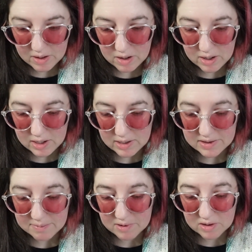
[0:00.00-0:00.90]

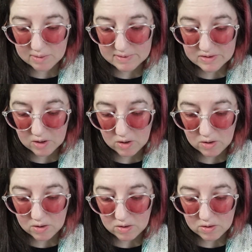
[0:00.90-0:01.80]
The book club is
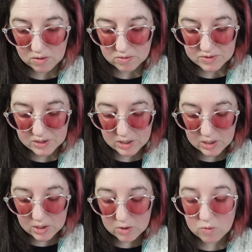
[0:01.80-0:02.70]
called
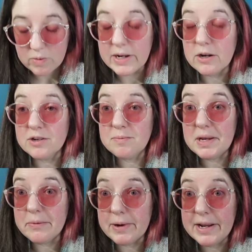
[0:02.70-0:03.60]
Readers
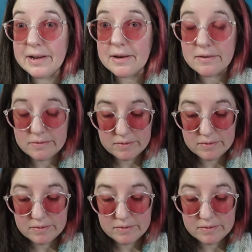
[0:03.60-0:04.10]
Be Readin'.